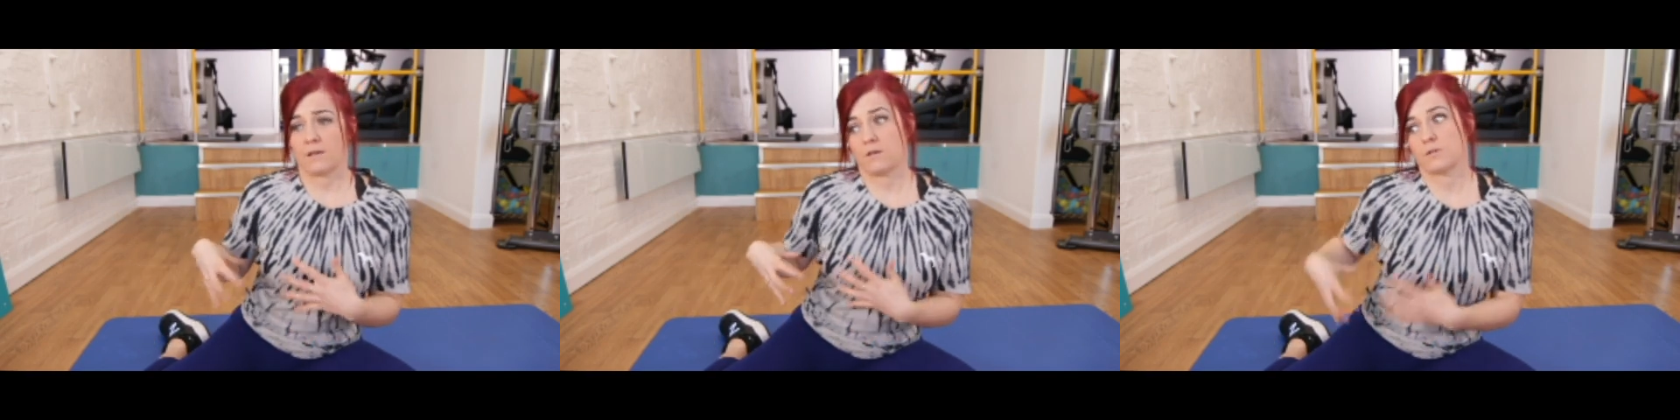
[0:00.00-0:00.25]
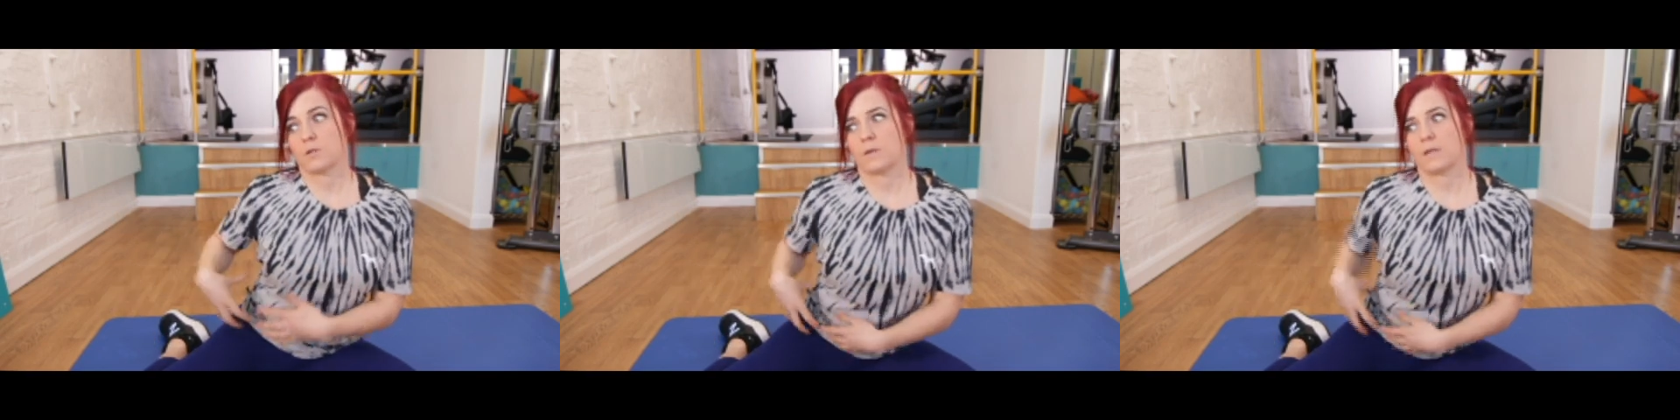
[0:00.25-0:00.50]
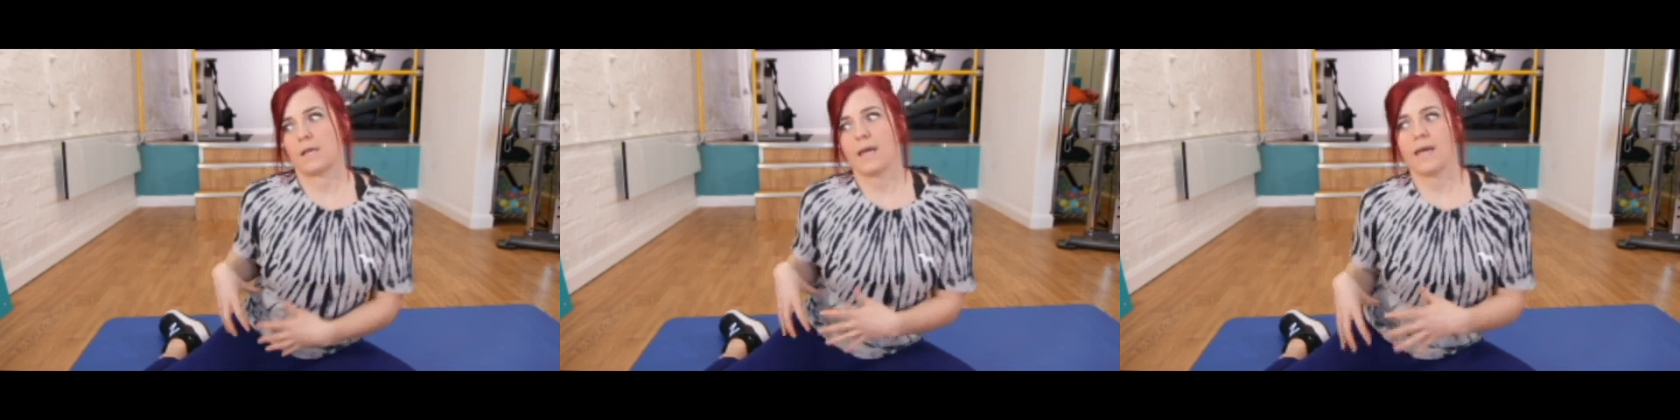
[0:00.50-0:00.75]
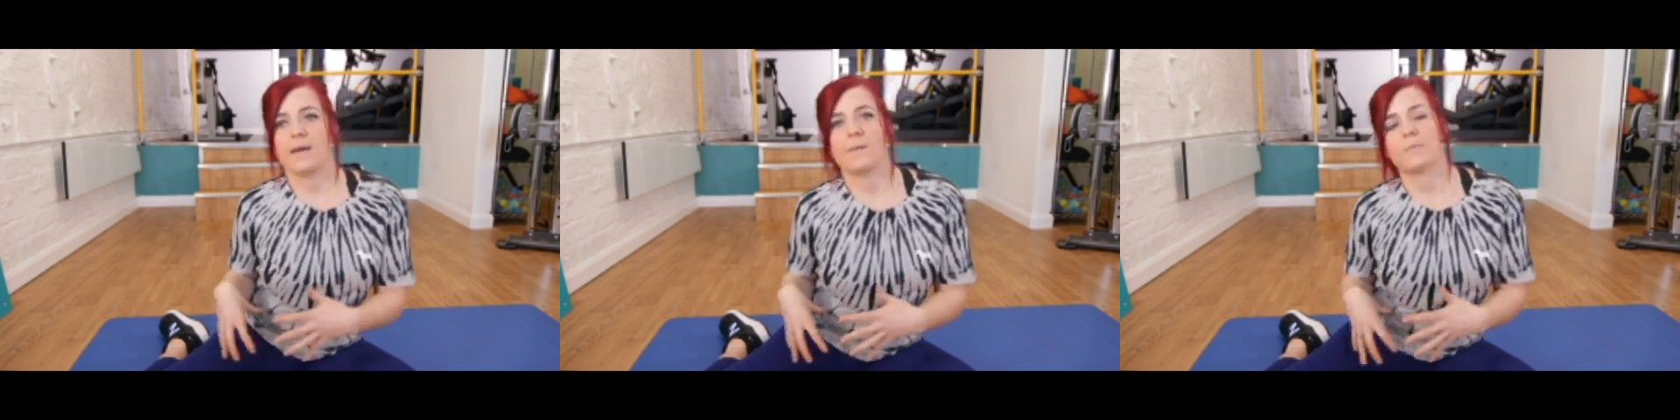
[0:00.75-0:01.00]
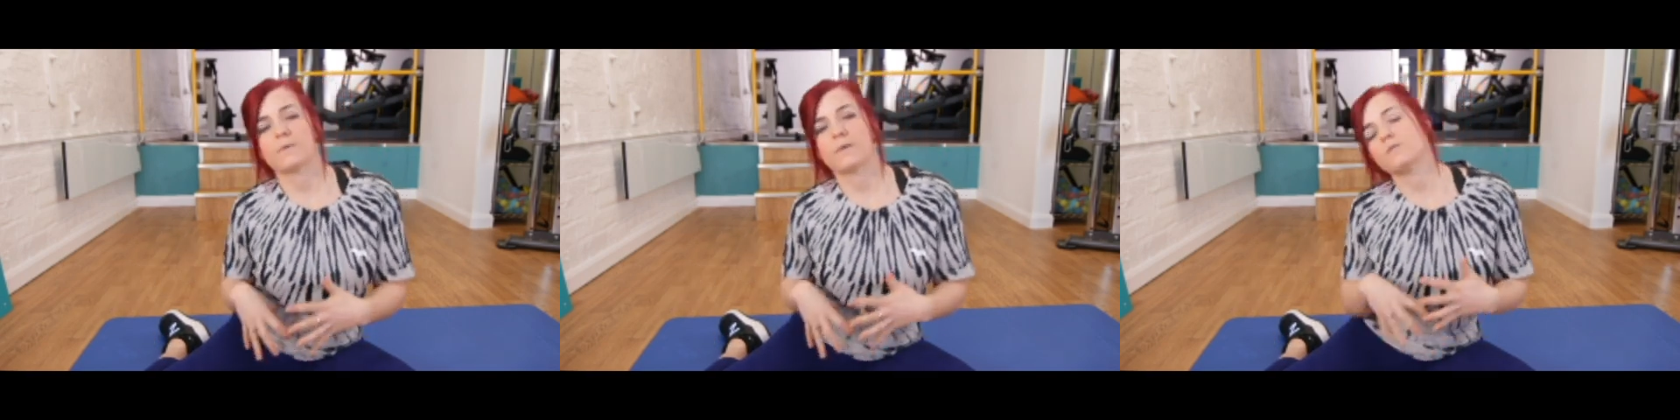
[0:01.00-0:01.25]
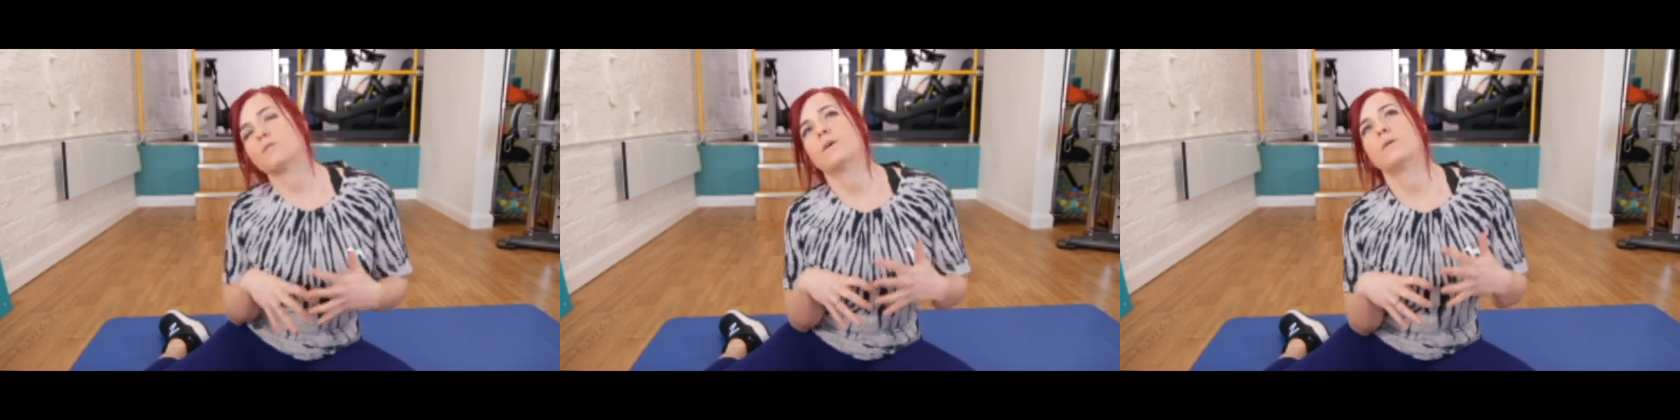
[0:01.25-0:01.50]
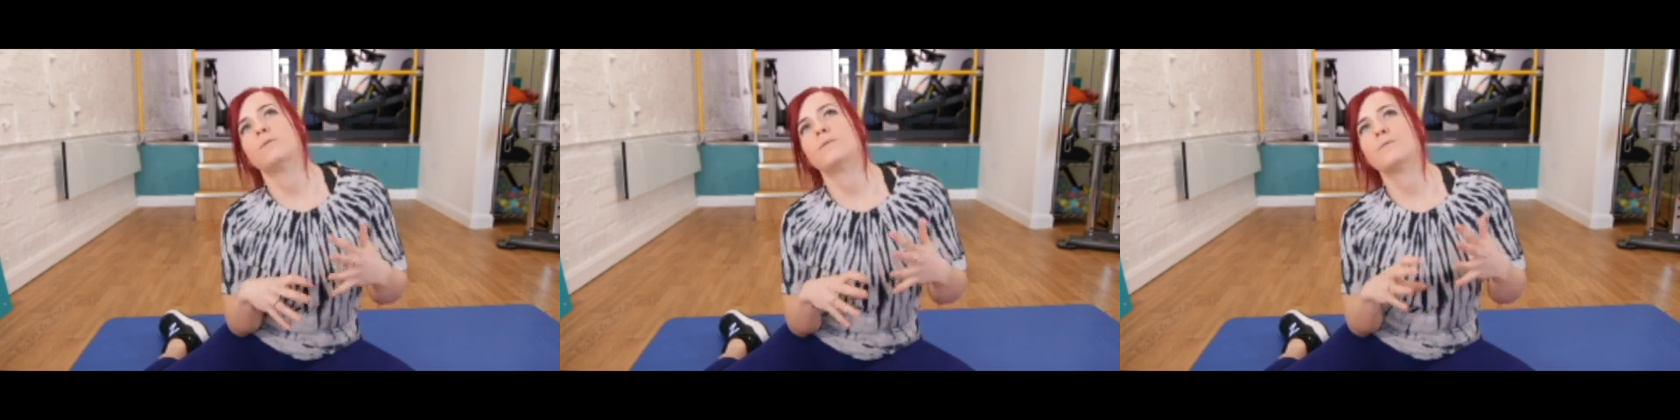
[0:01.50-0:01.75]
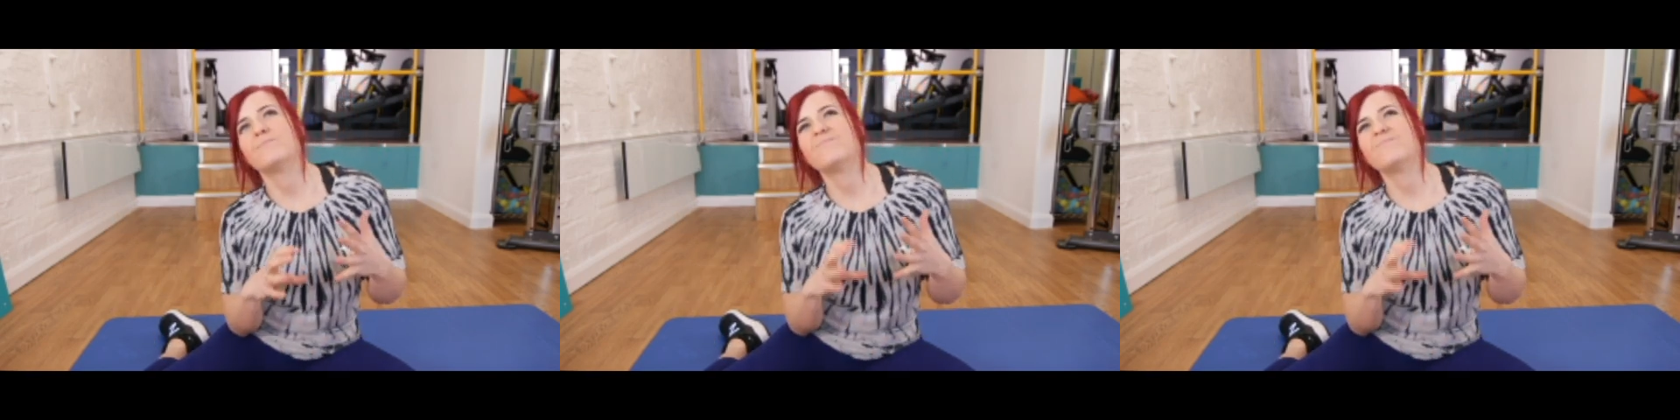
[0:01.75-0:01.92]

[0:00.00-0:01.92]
consequently, hip. So